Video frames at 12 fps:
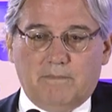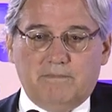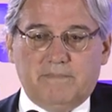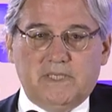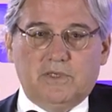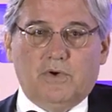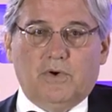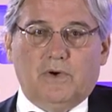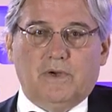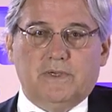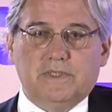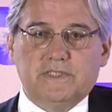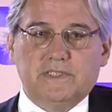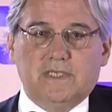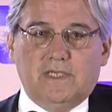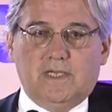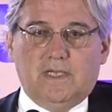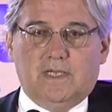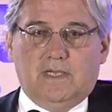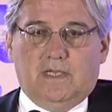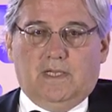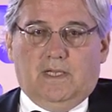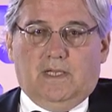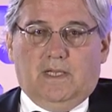Because
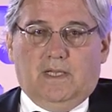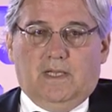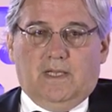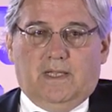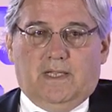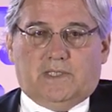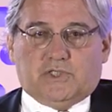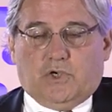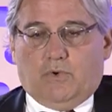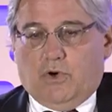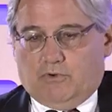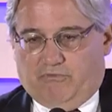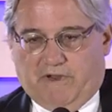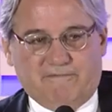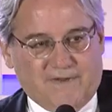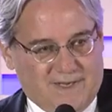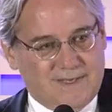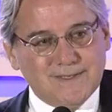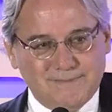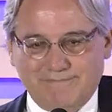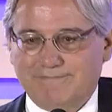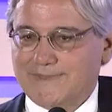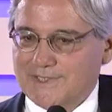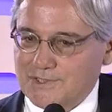it's so horrific,
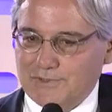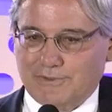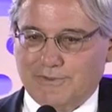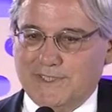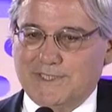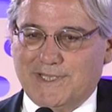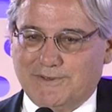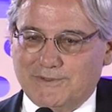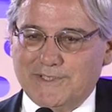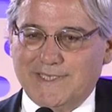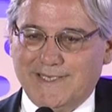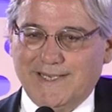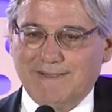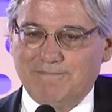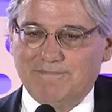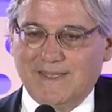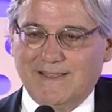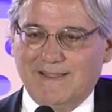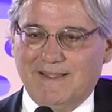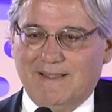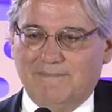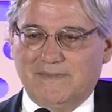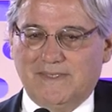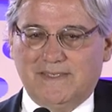the stories that we're seeing.
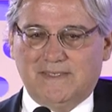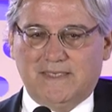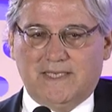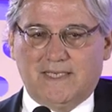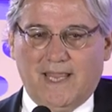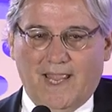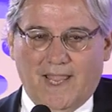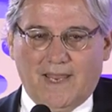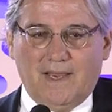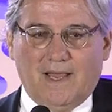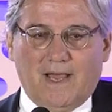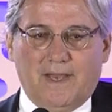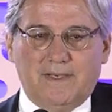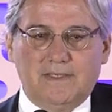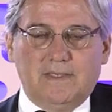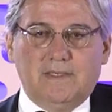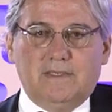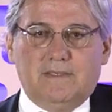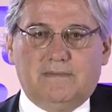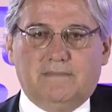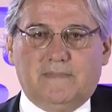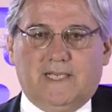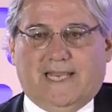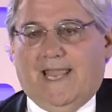It cannot
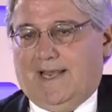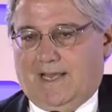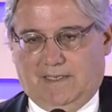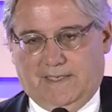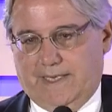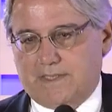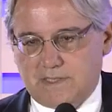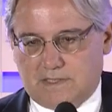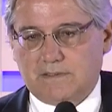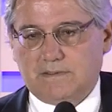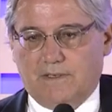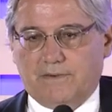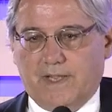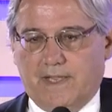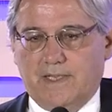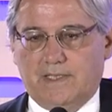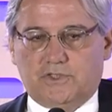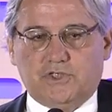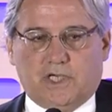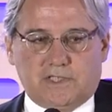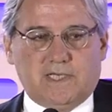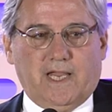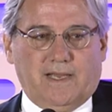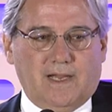last, okay? It
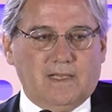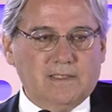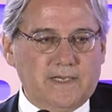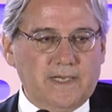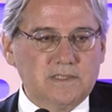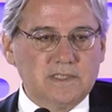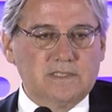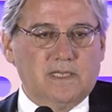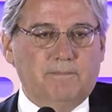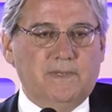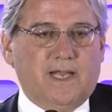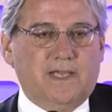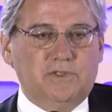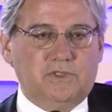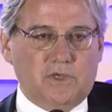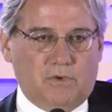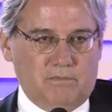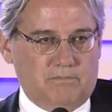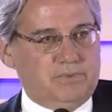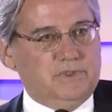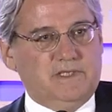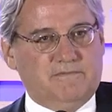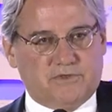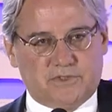just cannot last. I mean, I don't
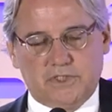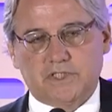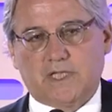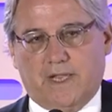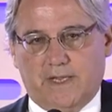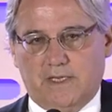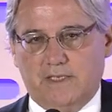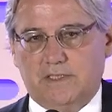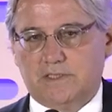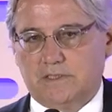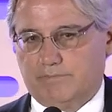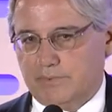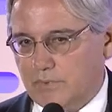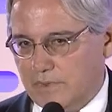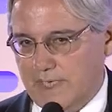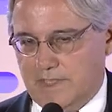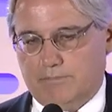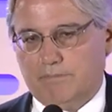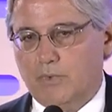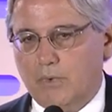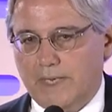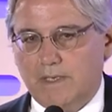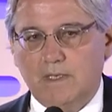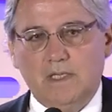believe our society is at a
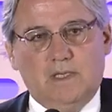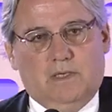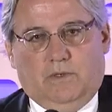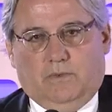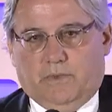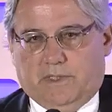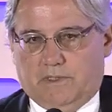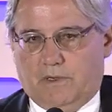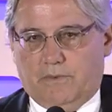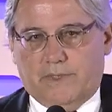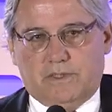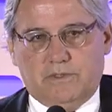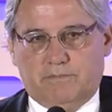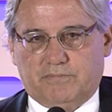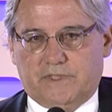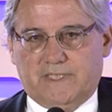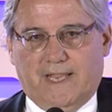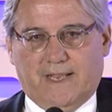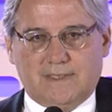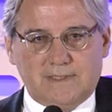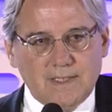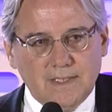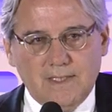point we're going to protect,